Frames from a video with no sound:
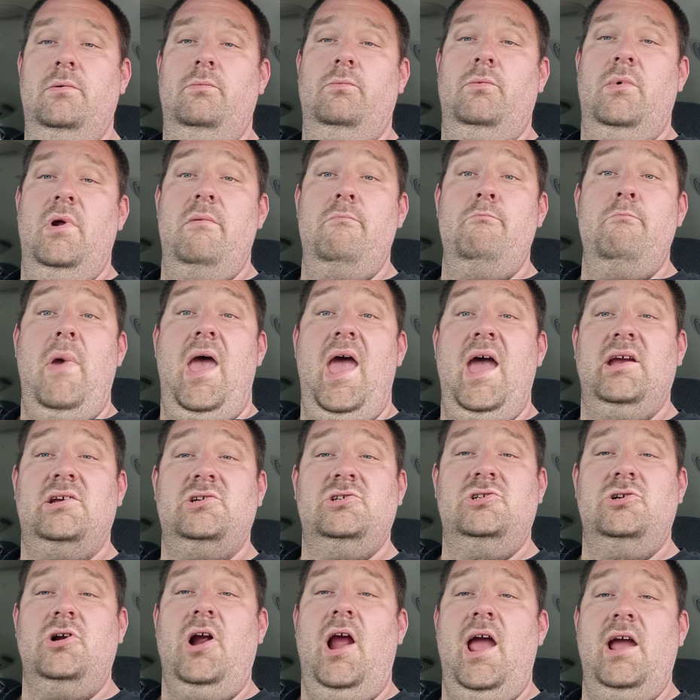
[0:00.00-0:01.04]
RIM
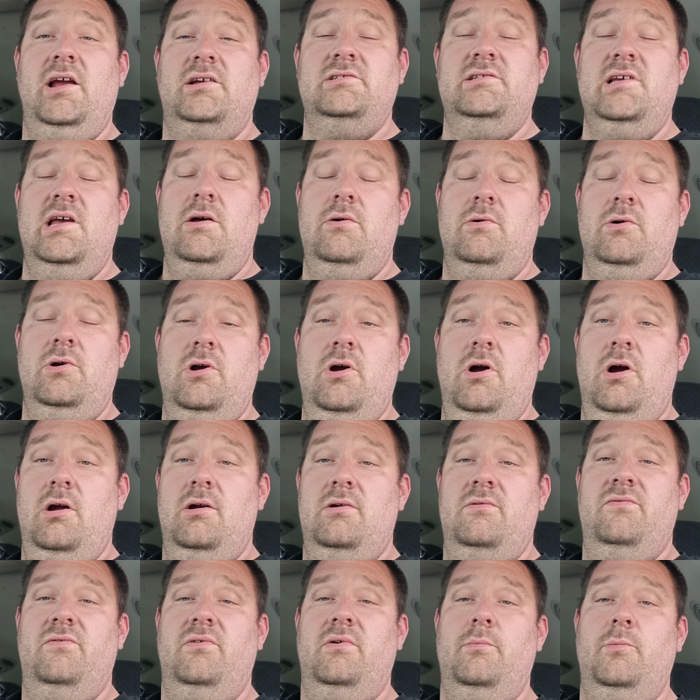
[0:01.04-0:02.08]
Max Track sound
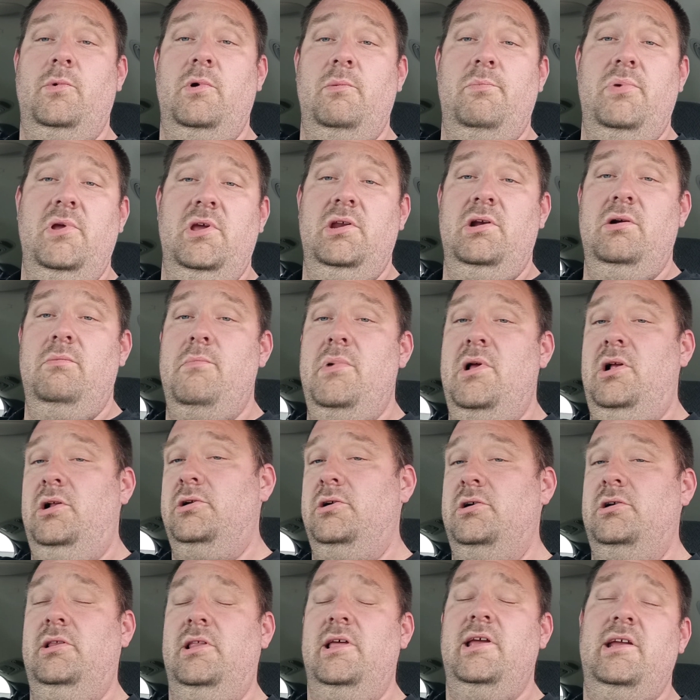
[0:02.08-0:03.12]
card from Repeater
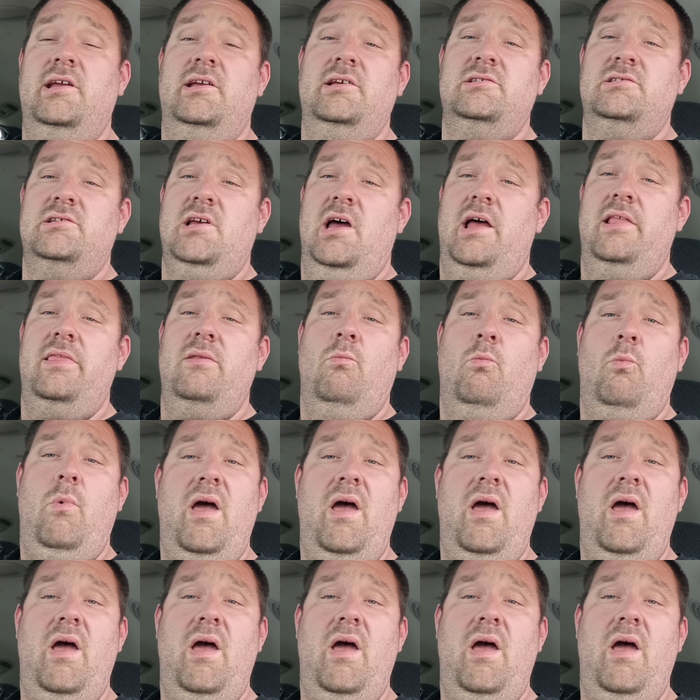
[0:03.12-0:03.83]
Builder. Link is on the